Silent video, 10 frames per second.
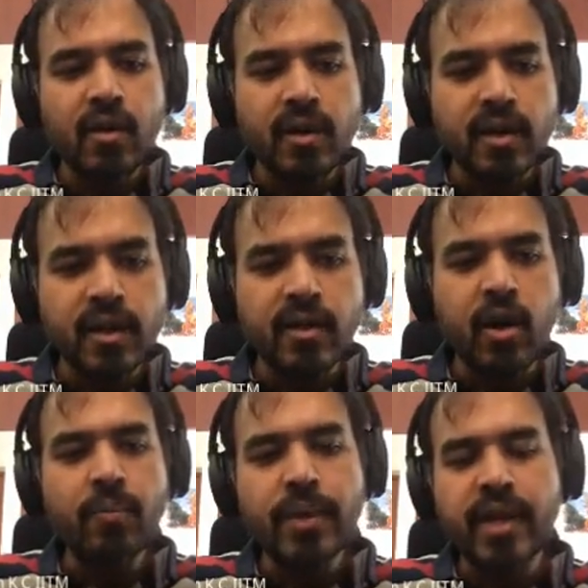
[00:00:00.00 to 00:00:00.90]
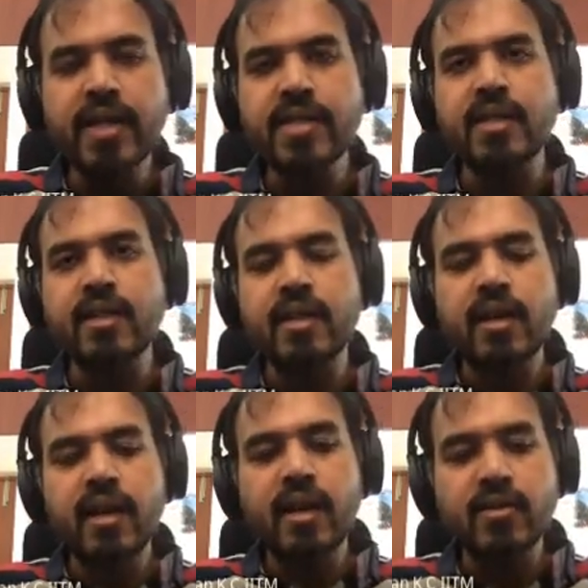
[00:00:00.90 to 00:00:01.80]
The computation
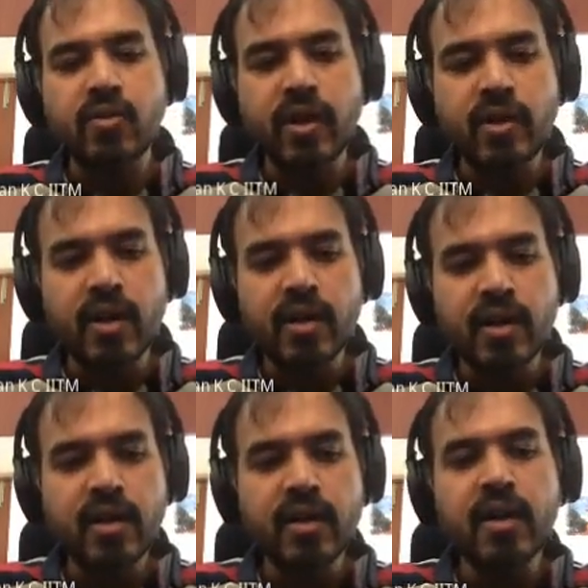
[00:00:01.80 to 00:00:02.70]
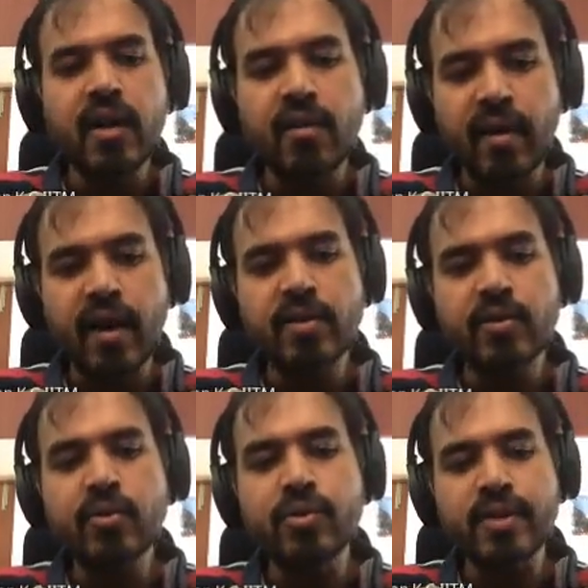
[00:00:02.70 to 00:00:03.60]
is going to return a value
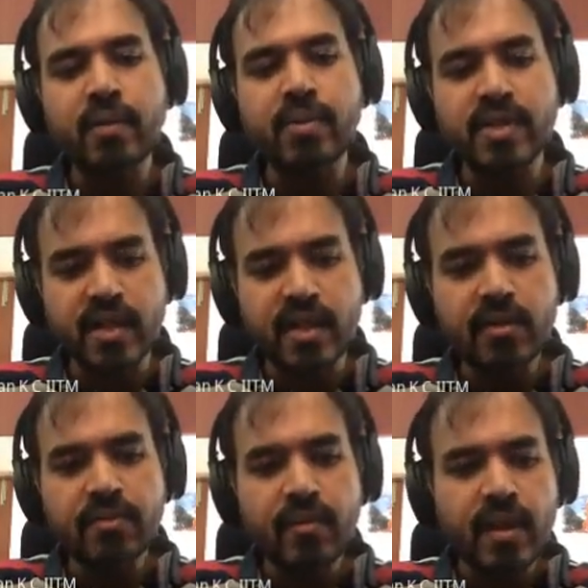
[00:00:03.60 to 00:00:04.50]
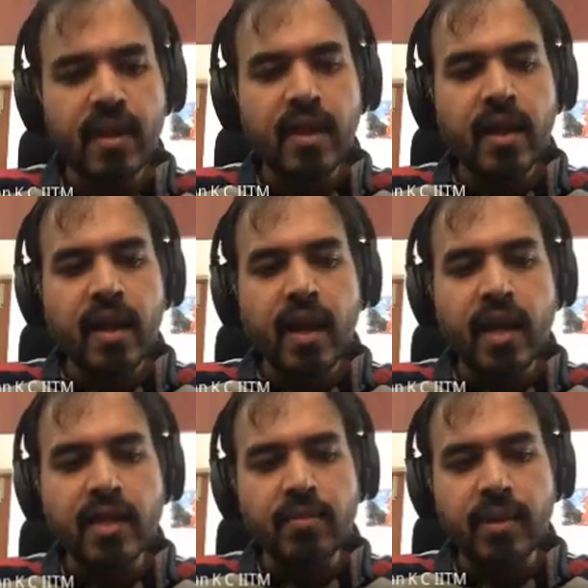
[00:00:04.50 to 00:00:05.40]
whose type is t,
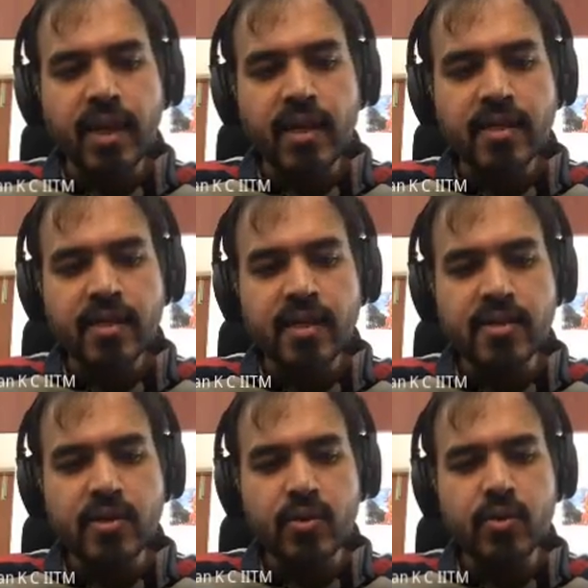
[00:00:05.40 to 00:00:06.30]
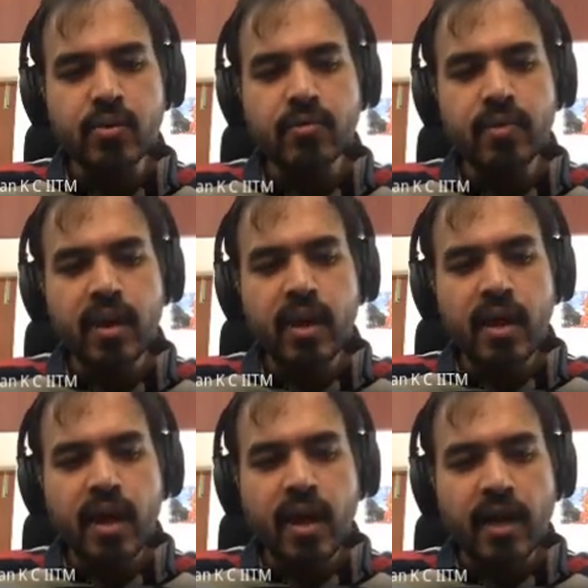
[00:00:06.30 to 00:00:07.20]
and the precondition is true,
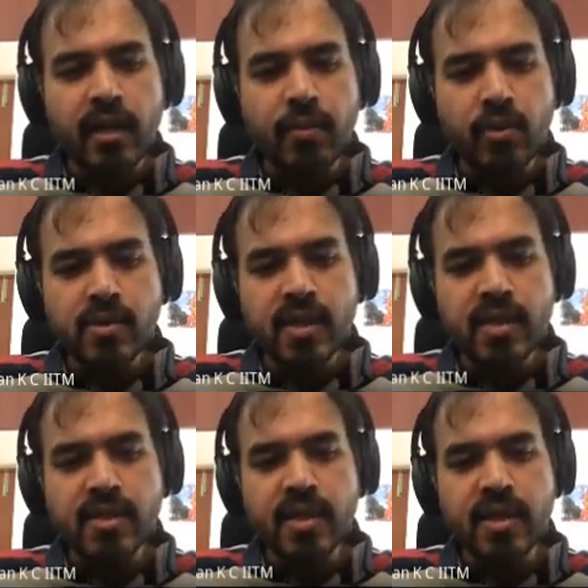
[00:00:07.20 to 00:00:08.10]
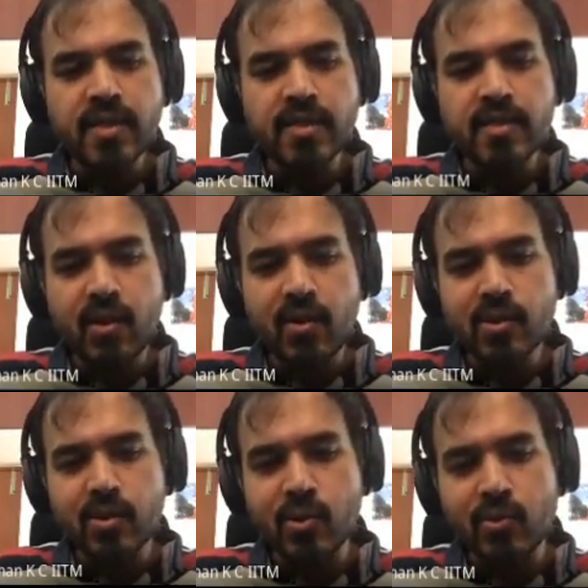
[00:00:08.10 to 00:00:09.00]
and the post condition is
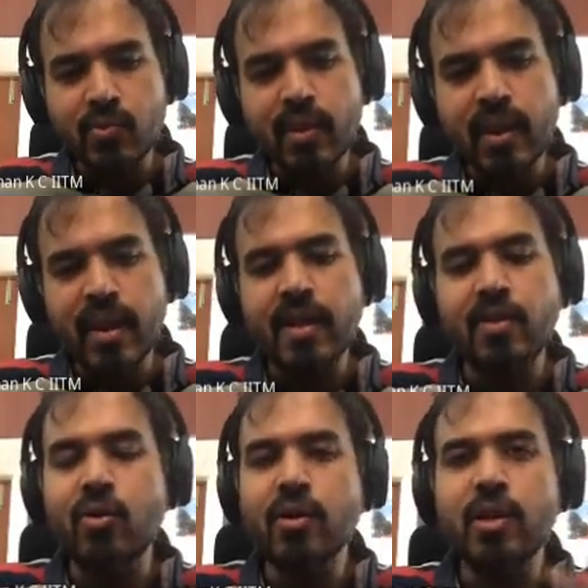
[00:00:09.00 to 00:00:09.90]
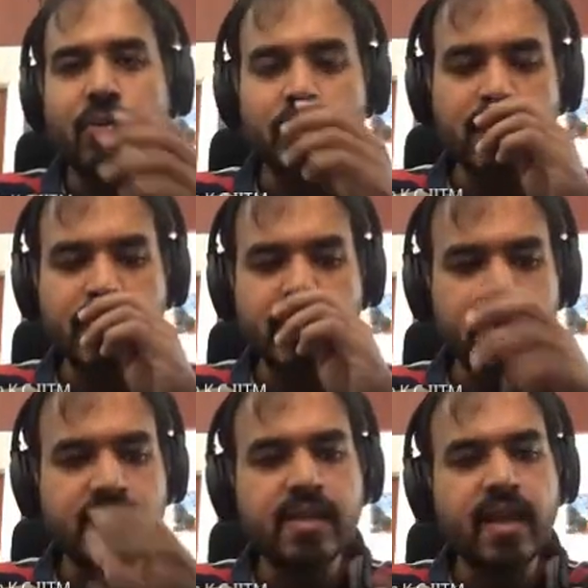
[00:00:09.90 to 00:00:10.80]
also true, right? No other post
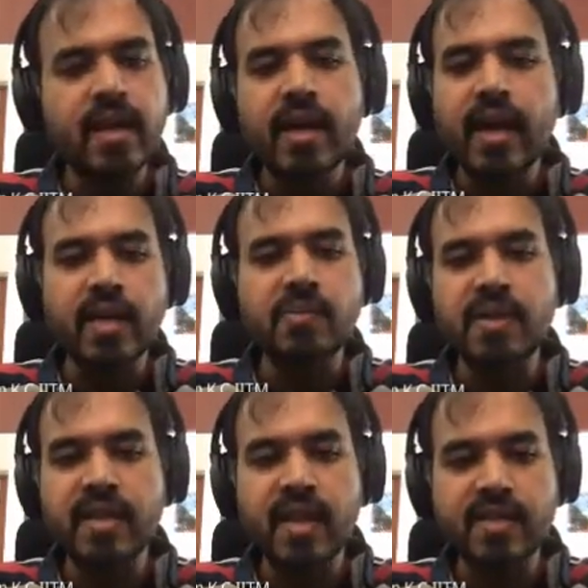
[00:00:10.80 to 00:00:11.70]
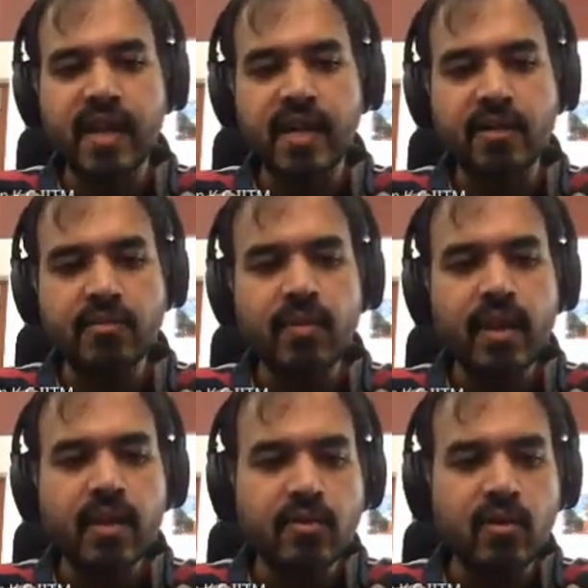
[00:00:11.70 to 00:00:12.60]
conditions explicitly stated.
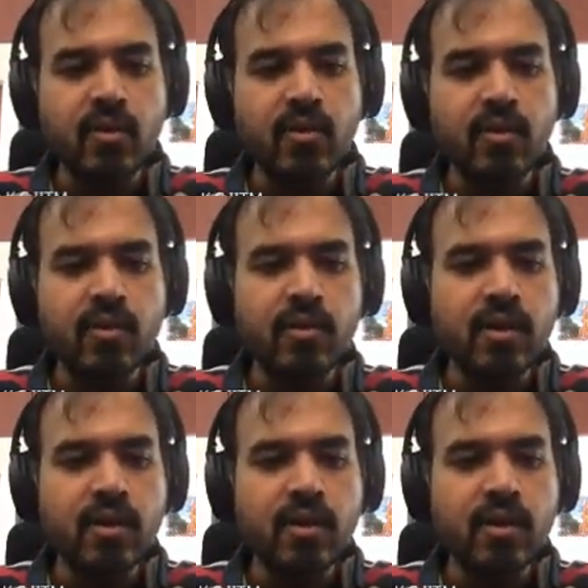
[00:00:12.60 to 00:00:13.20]
So